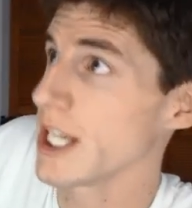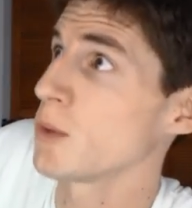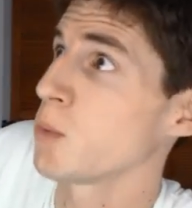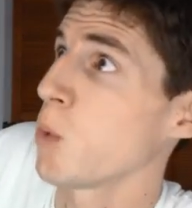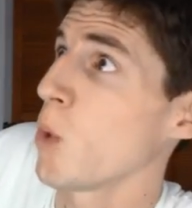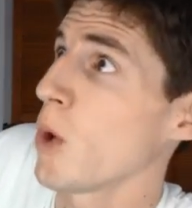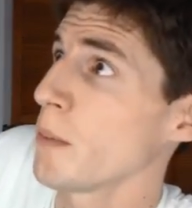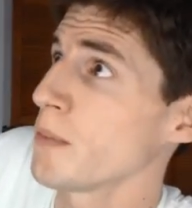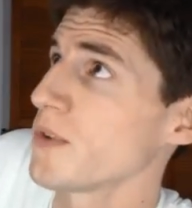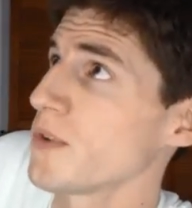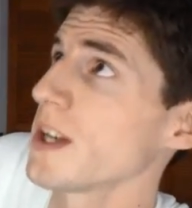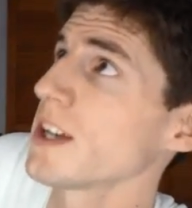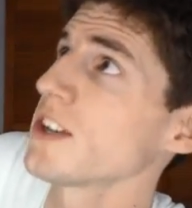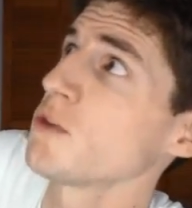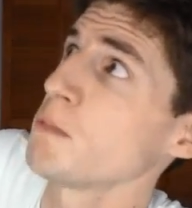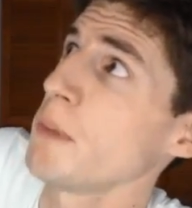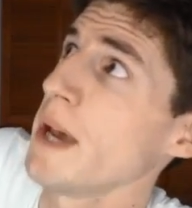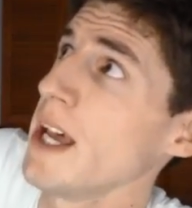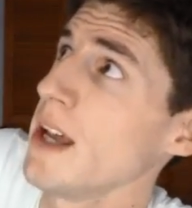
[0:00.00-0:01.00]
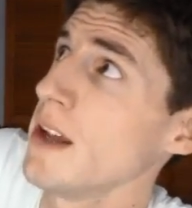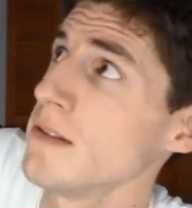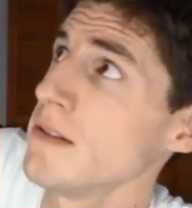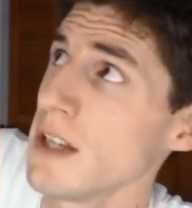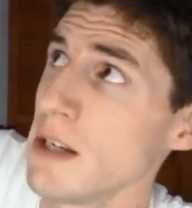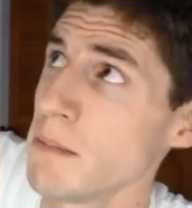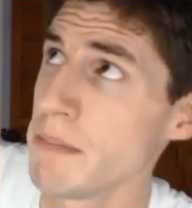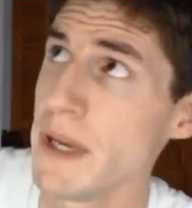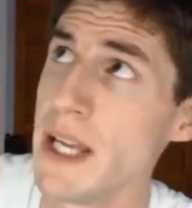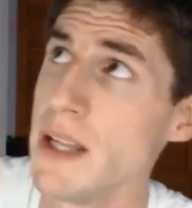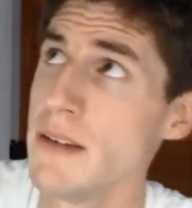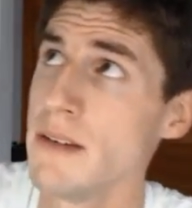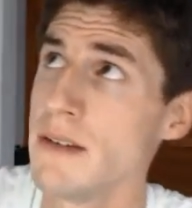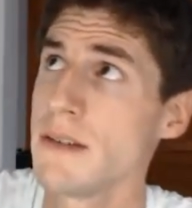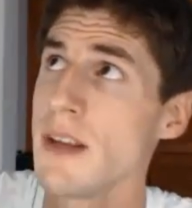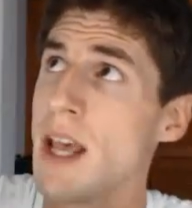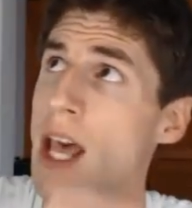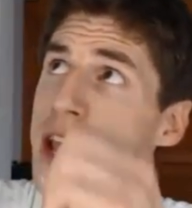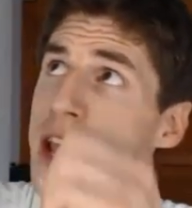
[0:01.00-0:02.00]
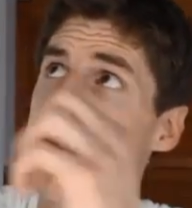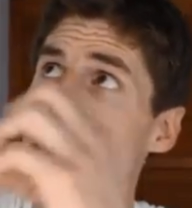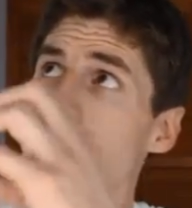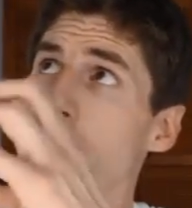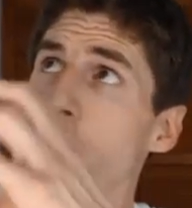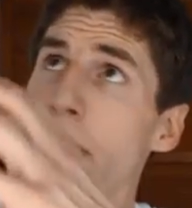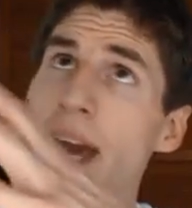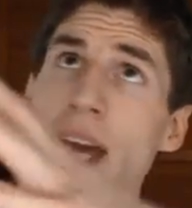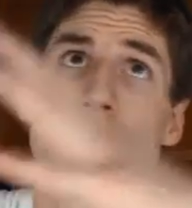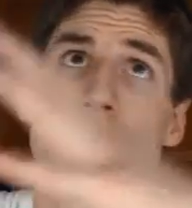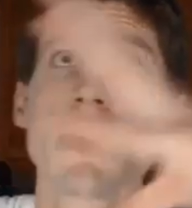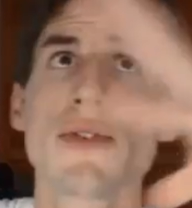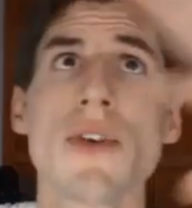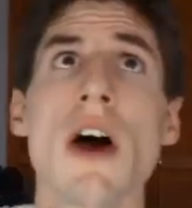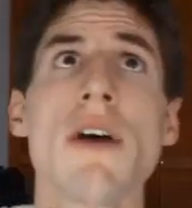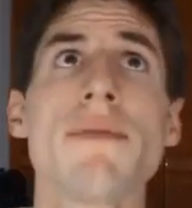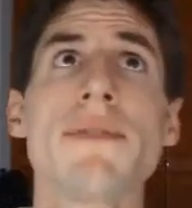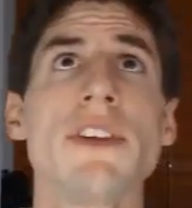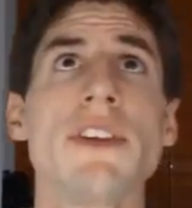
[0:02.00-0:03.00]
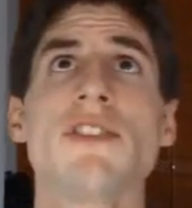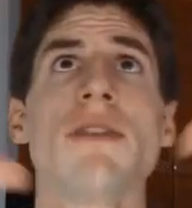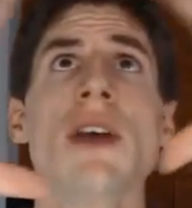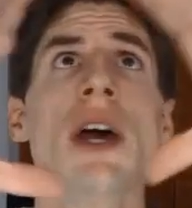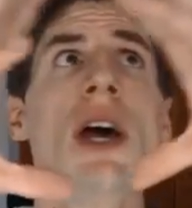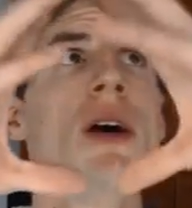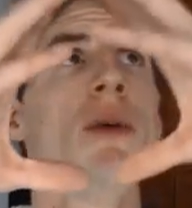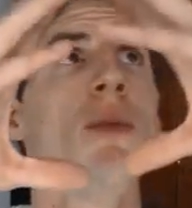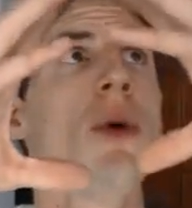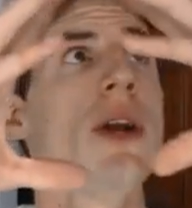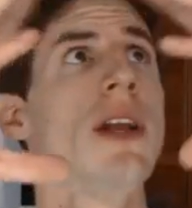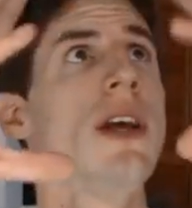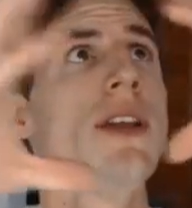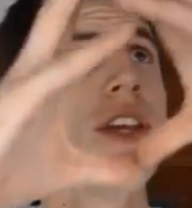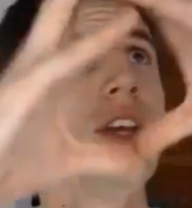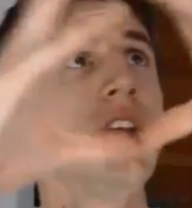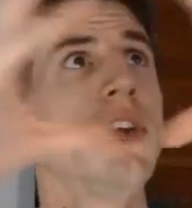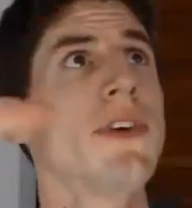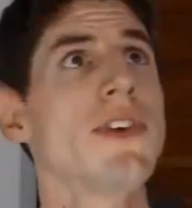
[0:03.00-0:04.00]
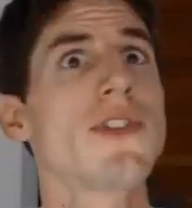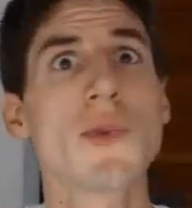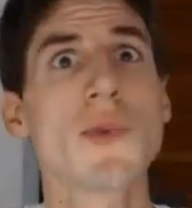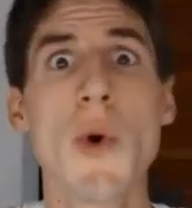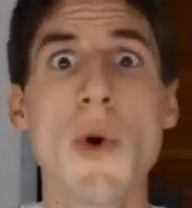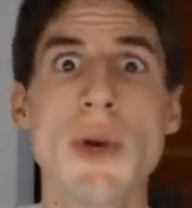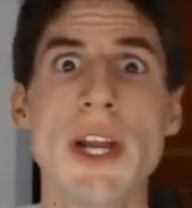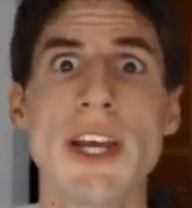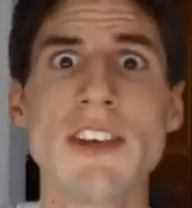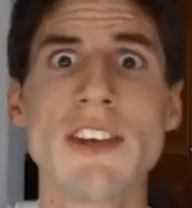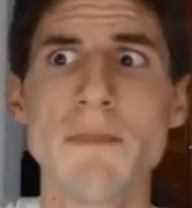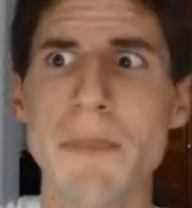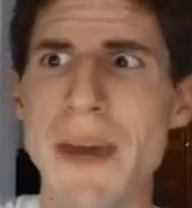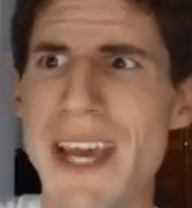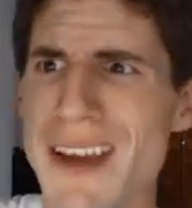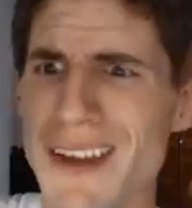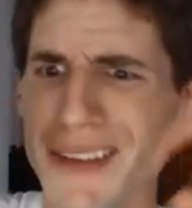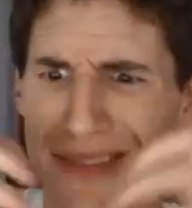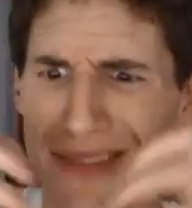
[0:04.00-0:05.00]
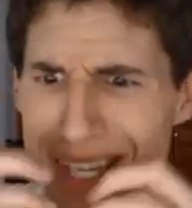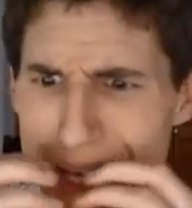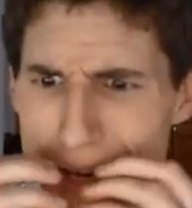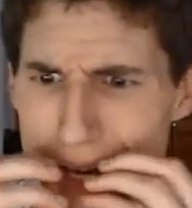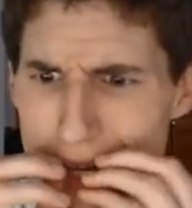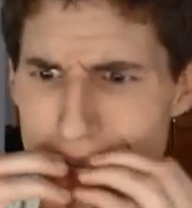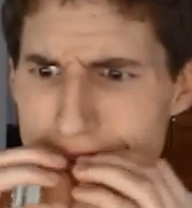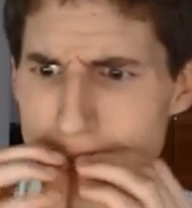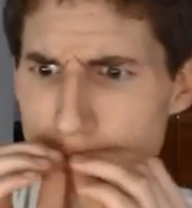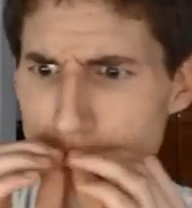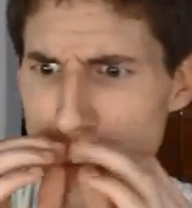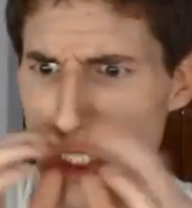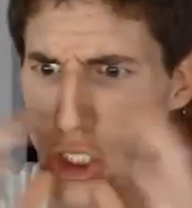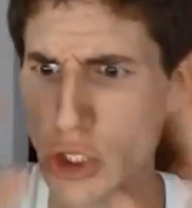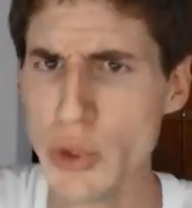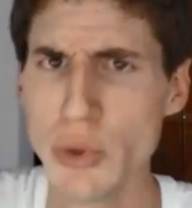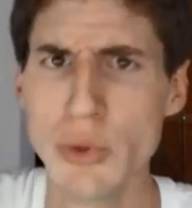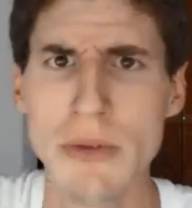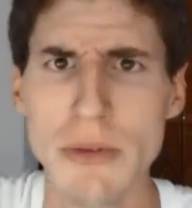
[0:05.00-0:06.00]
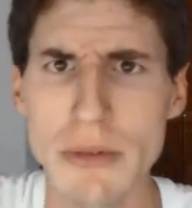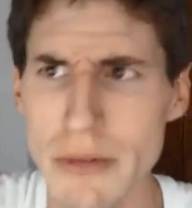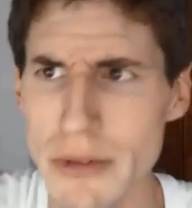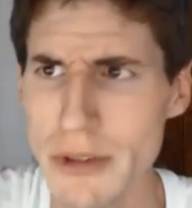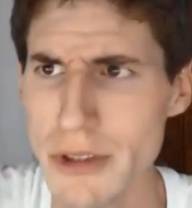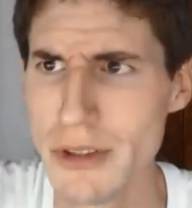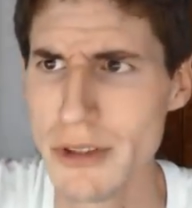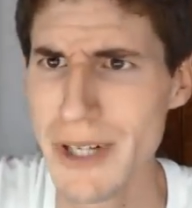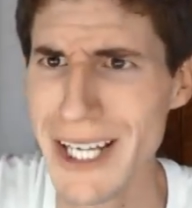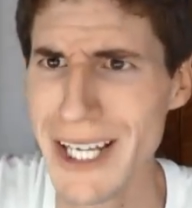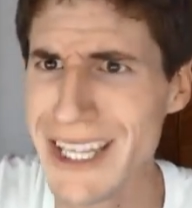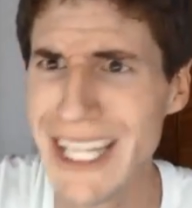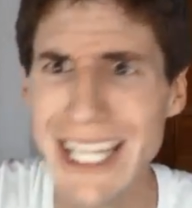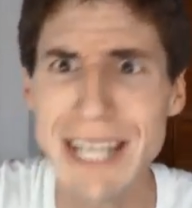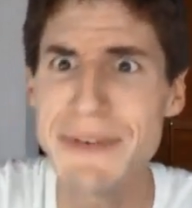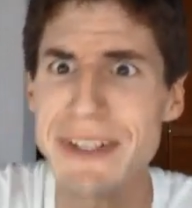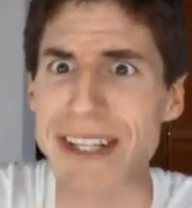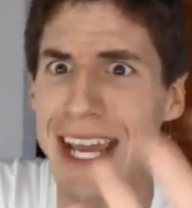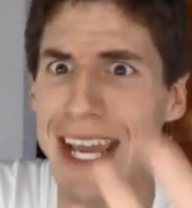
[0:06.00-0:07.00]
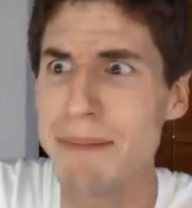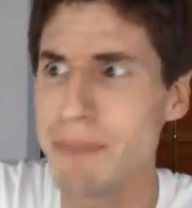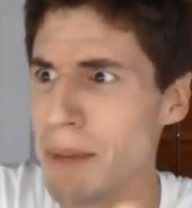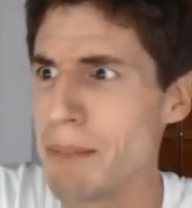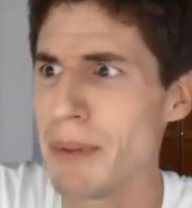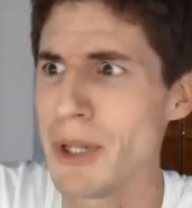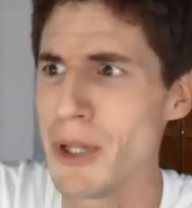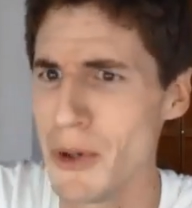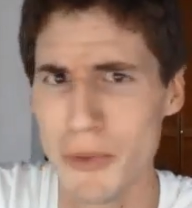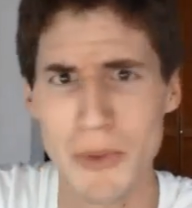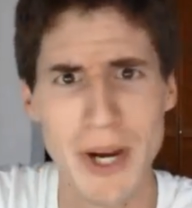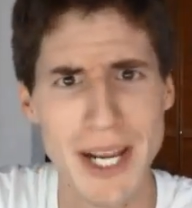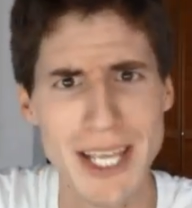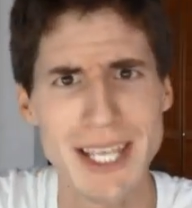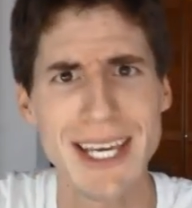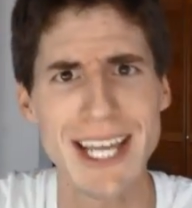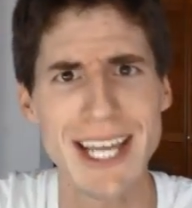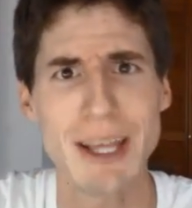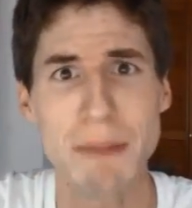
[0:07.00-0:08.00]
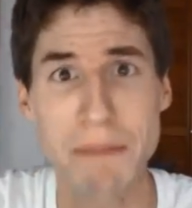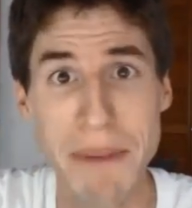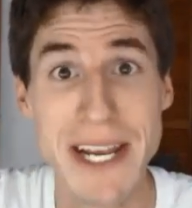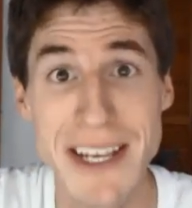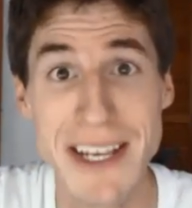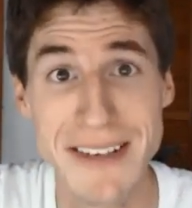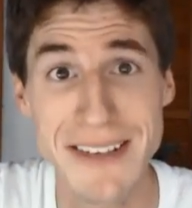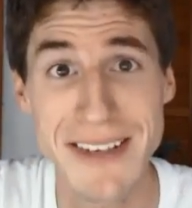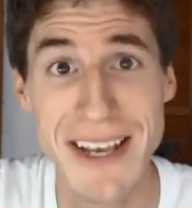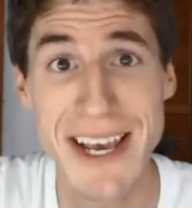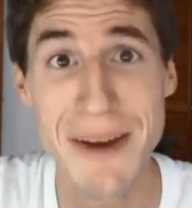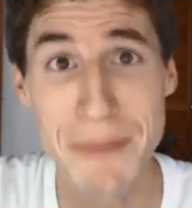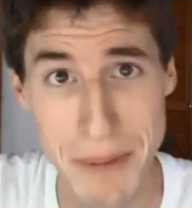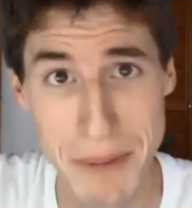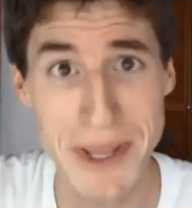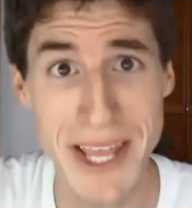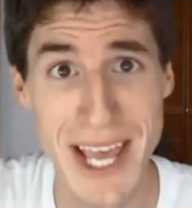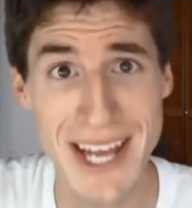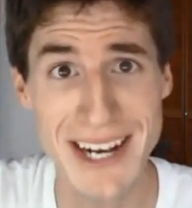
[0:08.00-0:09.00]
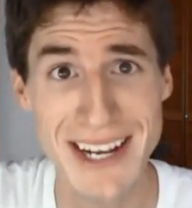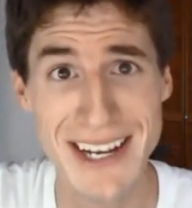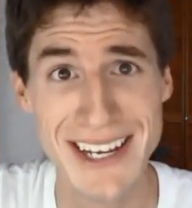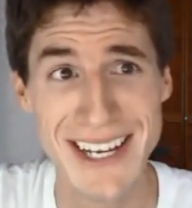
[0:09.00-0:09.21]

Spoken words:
It warps, it expands, it bends. The Big Bang goes off, and this, what, the universe, quote, expands like a balloon, right? They even tape the balloon, right? You got the pennies, remember that?